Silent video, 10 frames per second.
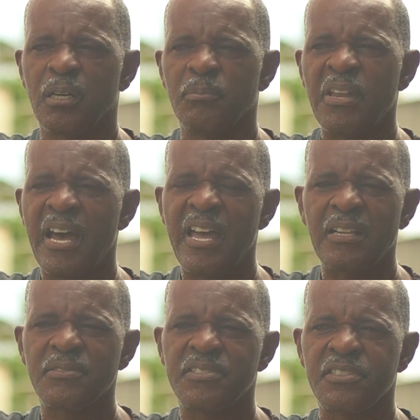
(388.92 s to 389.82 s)
That
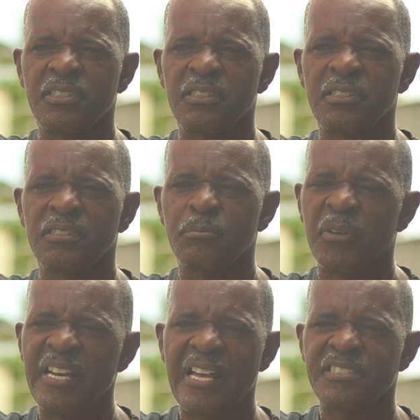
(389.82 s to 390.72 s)
helps, the
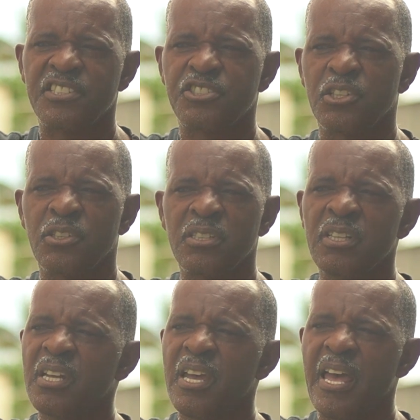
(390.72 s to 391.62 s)
molasses sugar
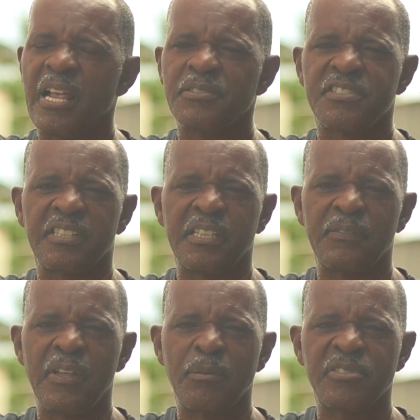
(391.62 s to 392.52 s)
helps to
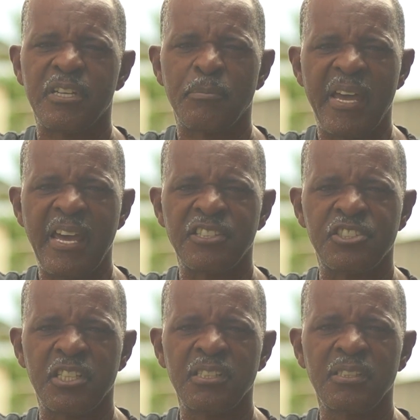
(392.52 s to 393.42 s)
give them some
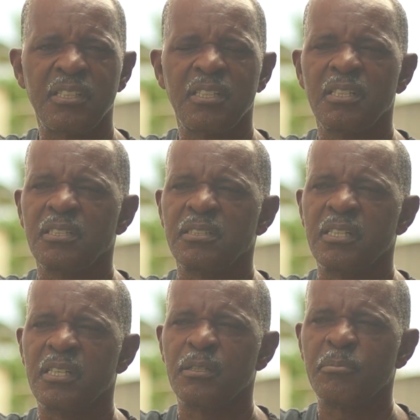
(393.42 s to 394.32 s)
energy.
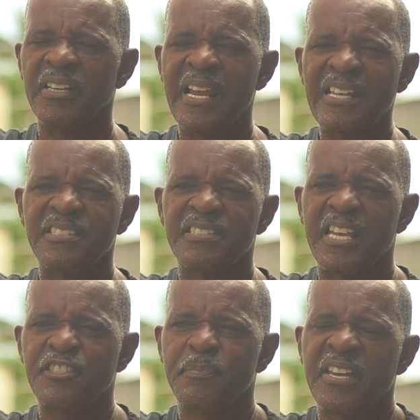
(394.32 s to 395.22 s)
The molasses
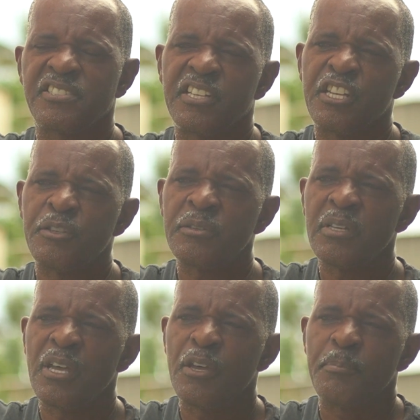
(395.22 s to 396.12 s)
especially
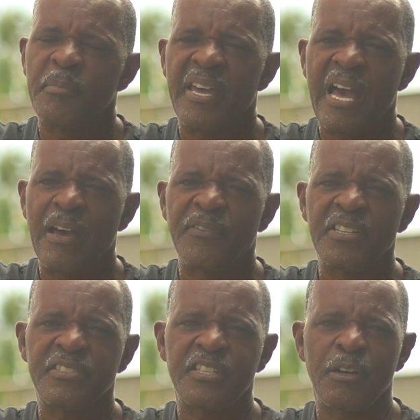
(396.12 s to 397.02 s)
may have
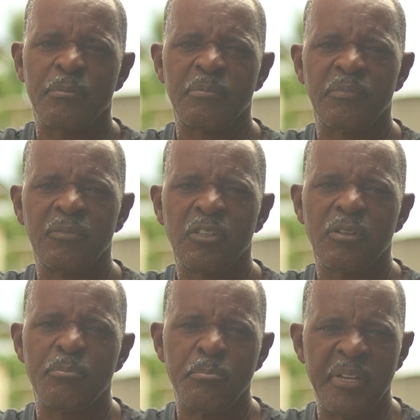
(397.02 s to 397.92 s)
in some
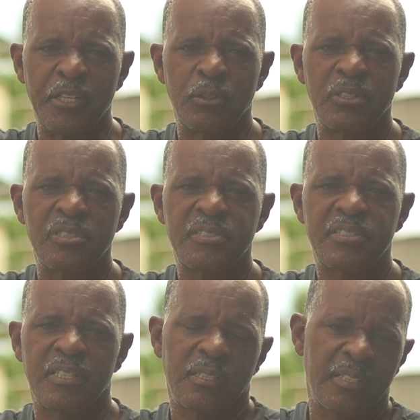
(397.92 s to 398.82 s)

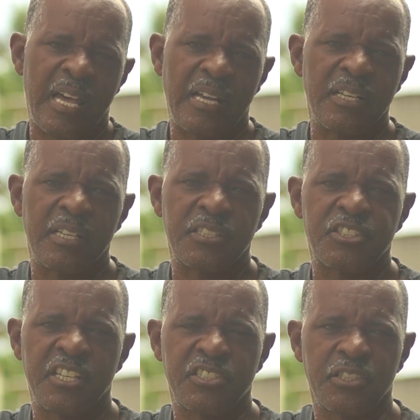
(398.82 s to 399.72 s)
minerals that the
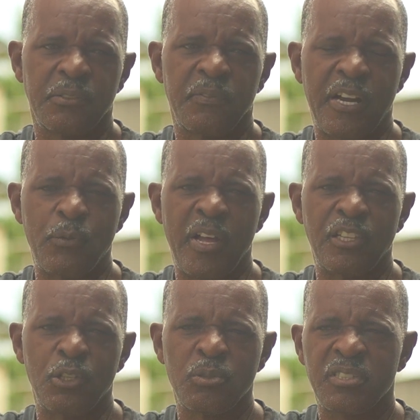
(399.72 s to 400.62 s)
chicks could very
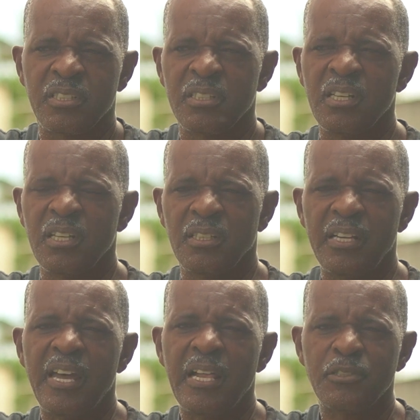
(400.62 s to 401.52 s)
well use, and
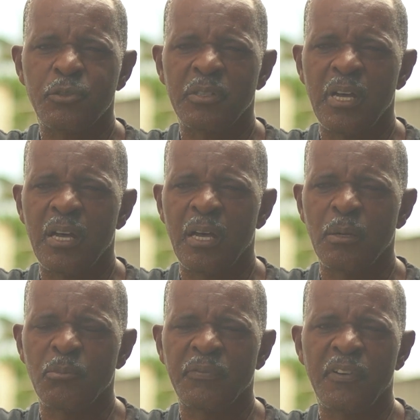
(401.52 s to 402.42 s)
that helps
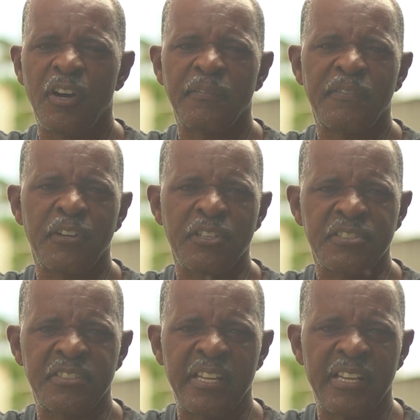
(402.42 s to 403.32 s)
with our
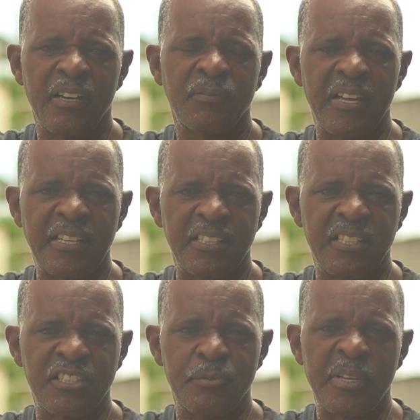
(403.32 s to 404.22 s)
first day of getting
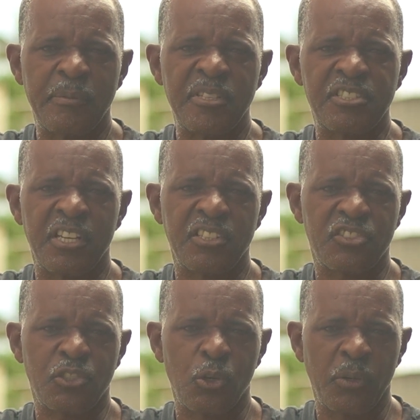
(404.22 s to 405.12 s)
these baby
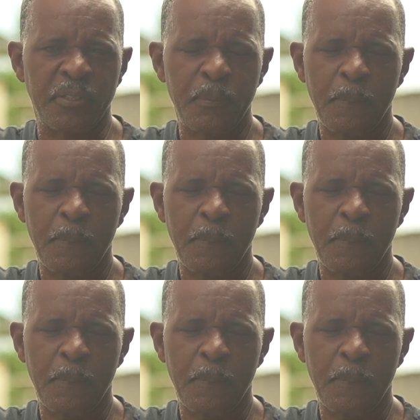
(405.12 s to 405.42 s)
chicks going.